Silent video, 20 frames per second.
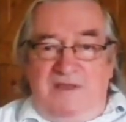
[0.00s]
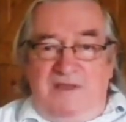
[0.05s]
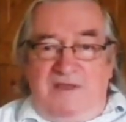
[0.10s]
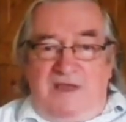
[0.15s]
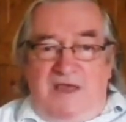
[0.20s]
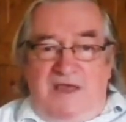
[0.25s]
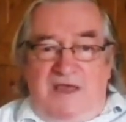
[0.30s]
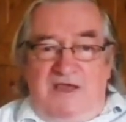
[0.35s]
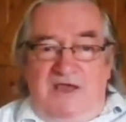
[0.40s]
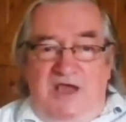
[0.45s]

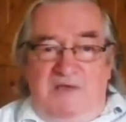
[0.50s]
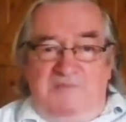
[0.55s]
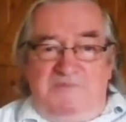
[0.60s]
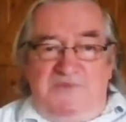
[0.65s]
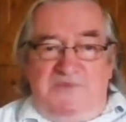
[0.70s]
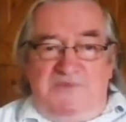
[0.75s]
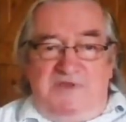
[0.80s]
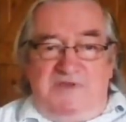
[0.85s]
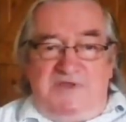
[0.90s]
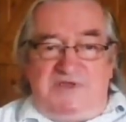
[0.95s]
I
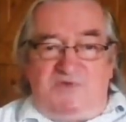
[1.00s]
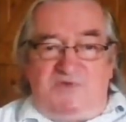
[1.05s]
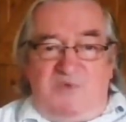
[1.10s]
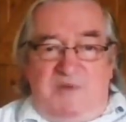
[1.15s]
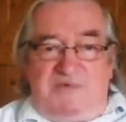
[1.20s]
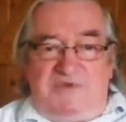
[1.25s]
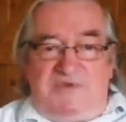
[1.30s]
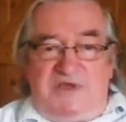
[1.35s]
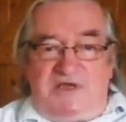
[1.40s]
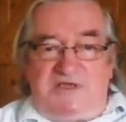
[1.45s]
hope that this
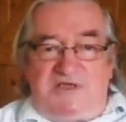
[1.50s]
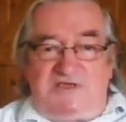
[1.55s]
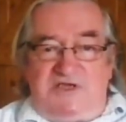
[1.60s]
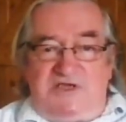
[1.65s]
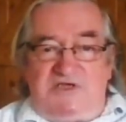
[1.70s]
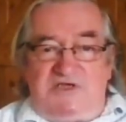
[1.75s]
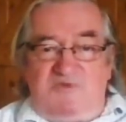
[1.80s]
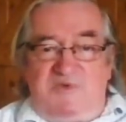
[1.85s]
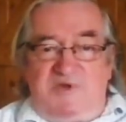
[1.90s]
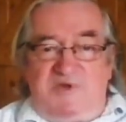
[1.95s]
webinar
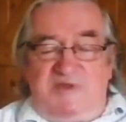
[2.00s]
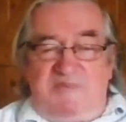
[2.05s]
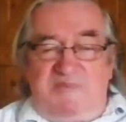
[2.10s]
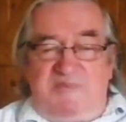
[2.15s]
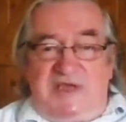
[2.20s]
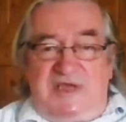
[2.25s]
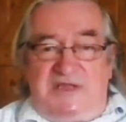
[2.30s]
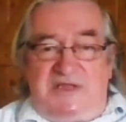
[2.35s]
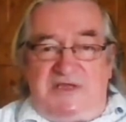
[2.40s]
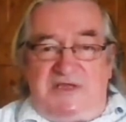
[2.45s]
series will be the
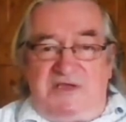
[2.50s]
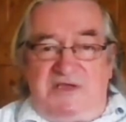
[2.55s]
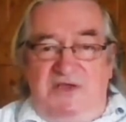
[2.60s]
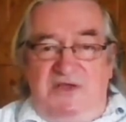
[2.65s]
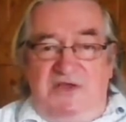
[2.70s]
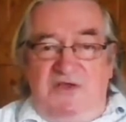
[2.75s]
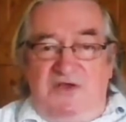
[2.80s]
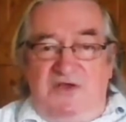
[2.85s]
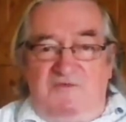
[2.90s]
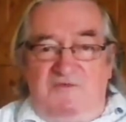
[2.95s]
beginning
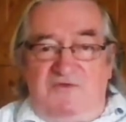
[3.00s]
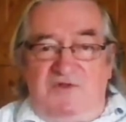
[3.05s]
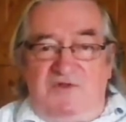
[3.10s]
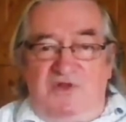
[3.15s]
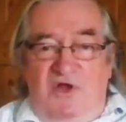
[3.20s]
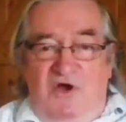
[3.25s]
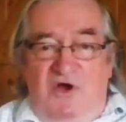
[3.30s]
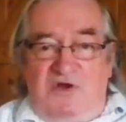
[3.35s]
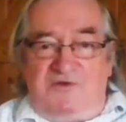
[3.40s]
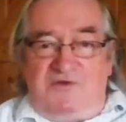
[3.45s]
of a
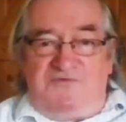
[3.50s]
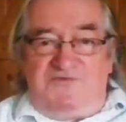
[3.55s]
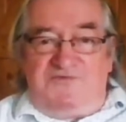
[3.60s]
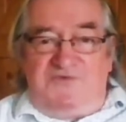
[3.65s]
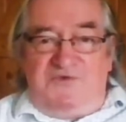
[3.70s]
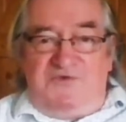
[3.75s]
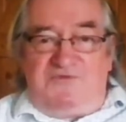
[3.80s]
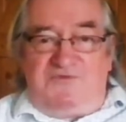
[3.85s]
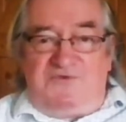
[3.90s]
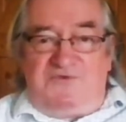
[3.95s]
long and
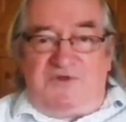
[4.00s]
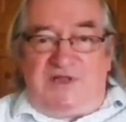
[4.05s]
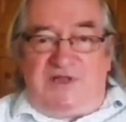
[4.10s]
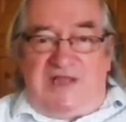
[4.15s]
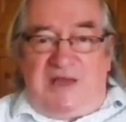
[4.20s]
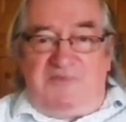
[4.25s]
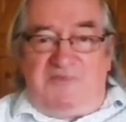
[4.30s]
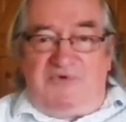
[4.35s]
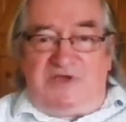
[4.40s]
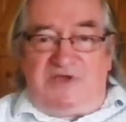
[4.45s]
fruitful
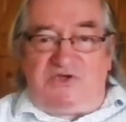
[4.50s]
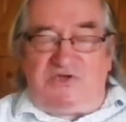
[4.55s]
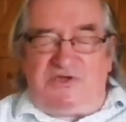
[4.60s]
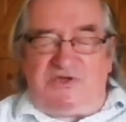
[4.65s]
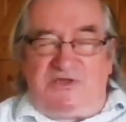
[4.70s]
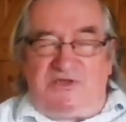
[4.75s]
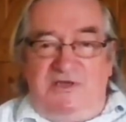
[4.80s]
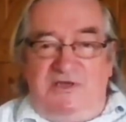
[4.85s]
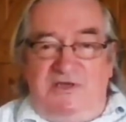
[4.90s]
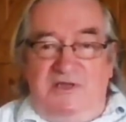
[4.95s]

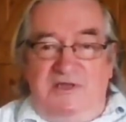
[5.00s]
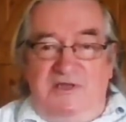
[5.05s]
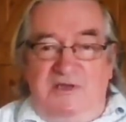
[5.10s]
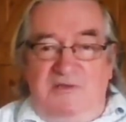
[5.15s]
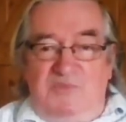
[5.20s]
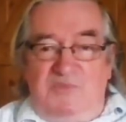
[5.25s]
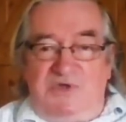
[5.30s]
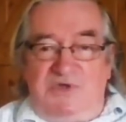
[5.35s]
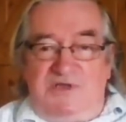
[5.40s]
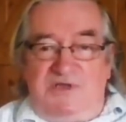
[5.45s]
collaboration
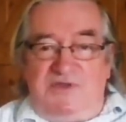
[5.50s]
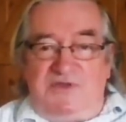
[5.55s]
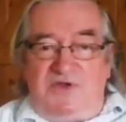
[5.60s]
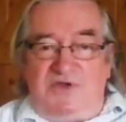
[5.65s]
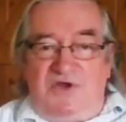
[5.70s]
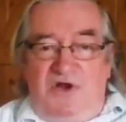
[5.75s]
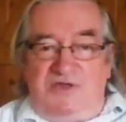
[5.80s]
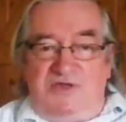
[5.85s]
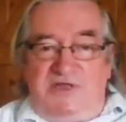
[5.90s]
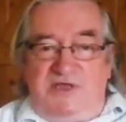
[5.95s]
between the
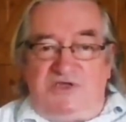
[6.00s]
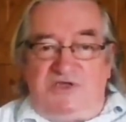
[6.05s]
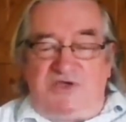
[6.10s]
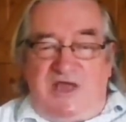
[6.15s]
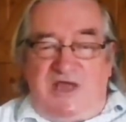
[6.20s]
College